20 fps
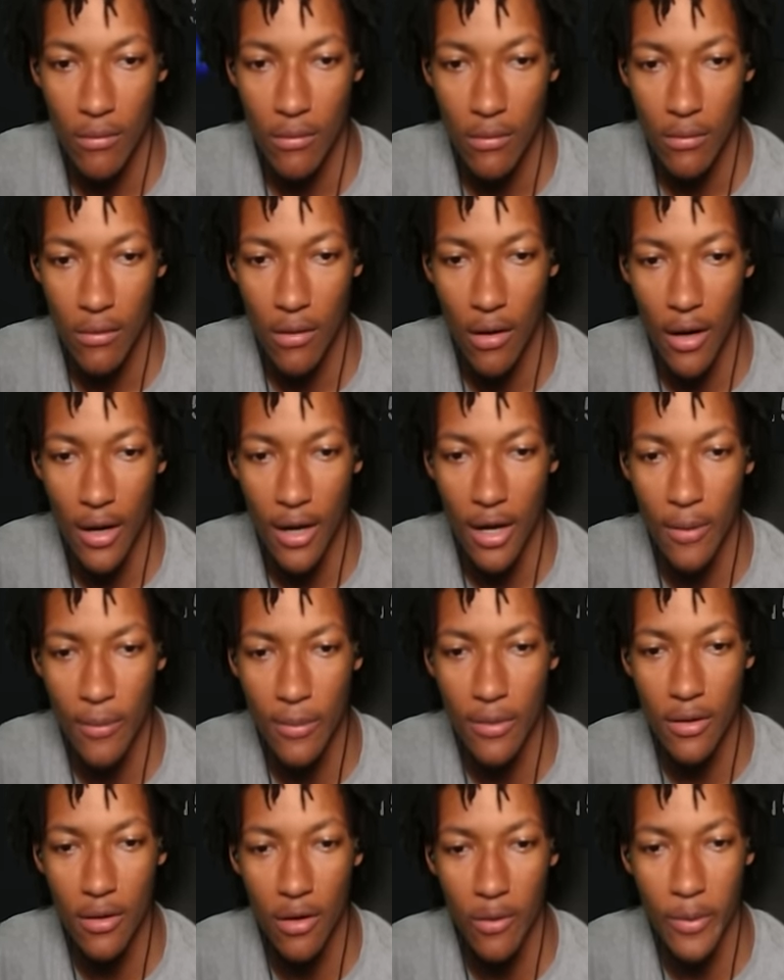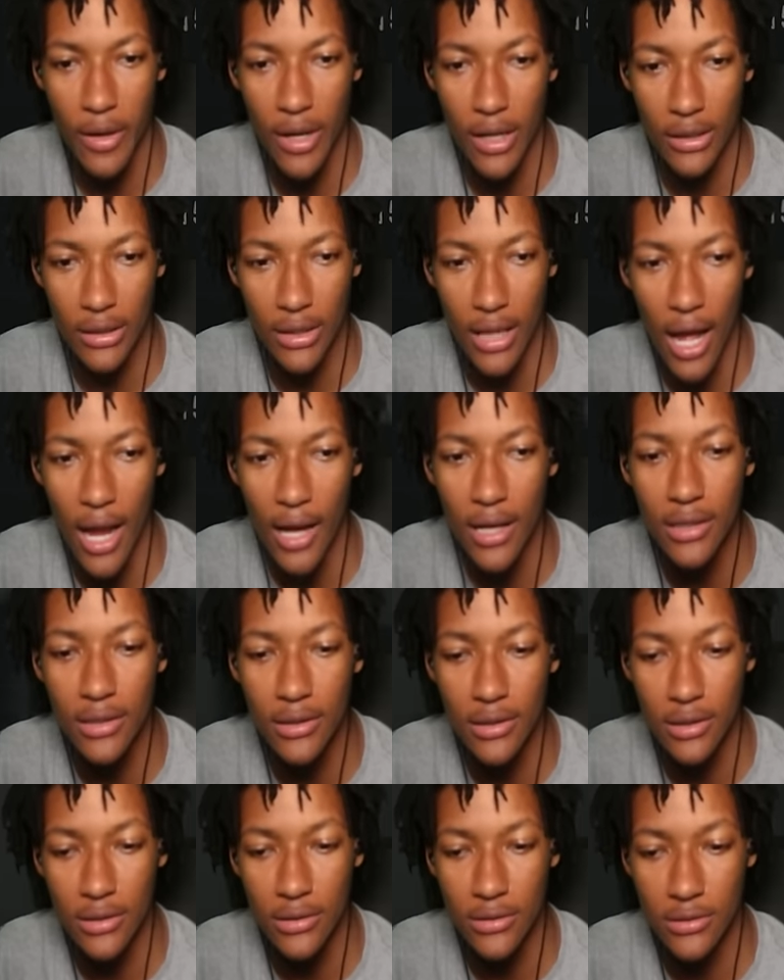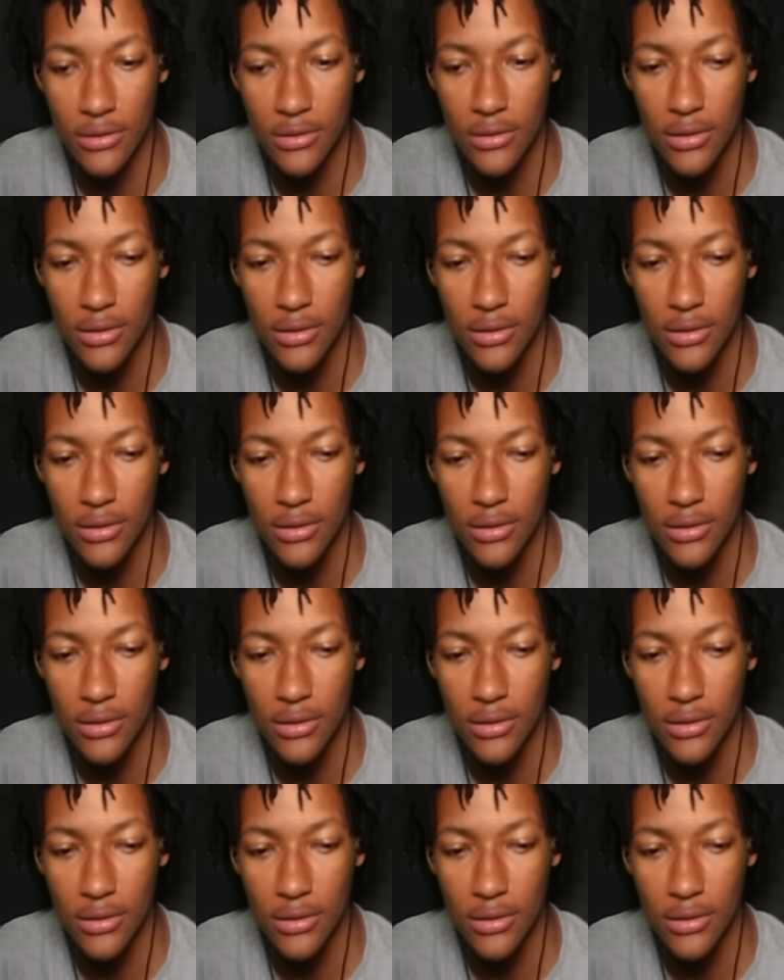Alright, here we go. We unlocking things.